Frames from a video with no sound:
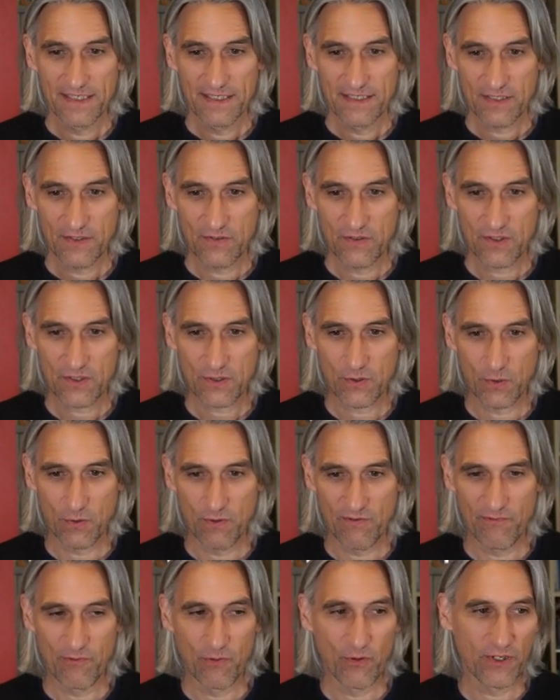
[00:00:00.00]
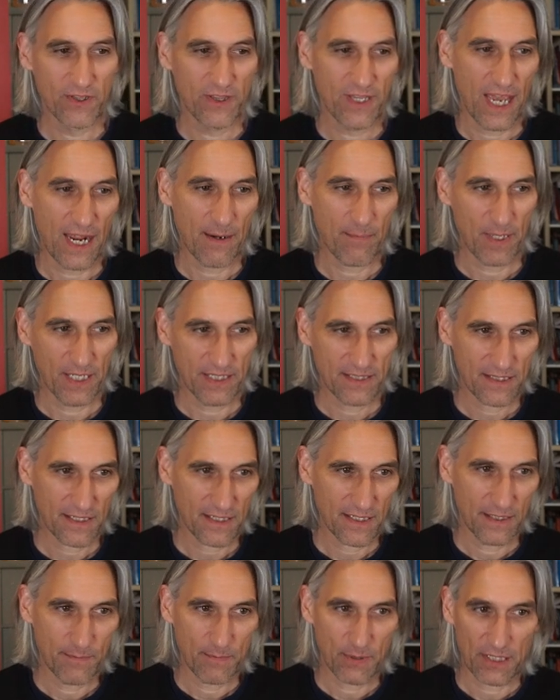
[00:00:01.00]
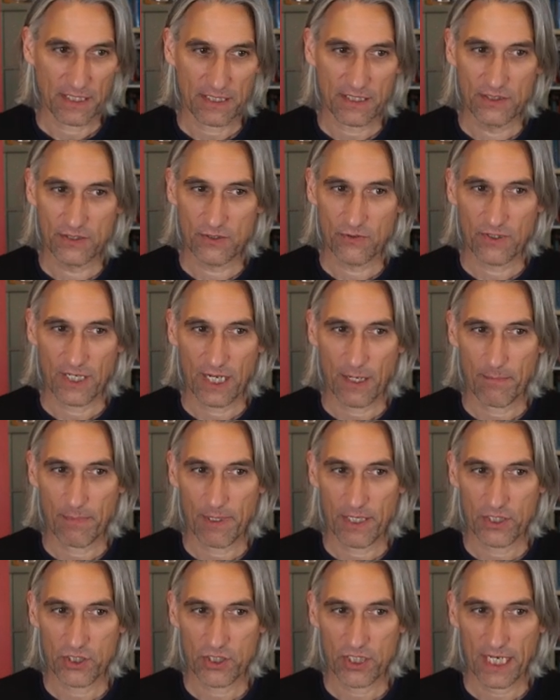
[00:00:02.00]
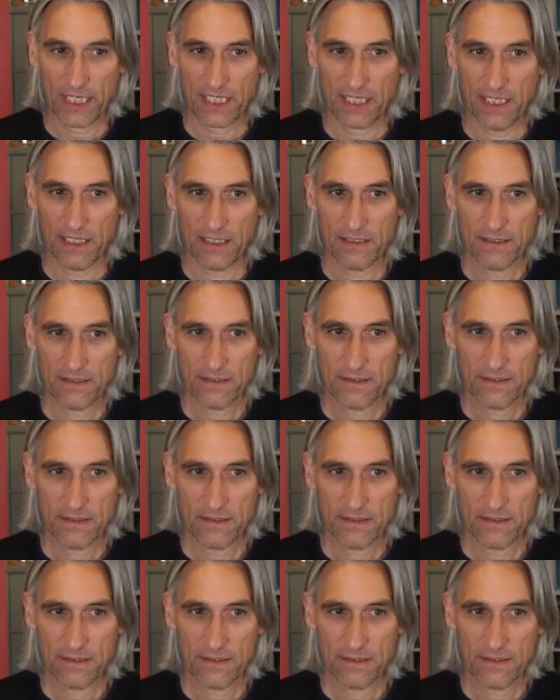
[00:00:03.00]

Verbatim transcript: So I've just got to avoid that, basically, but I can do that by checking,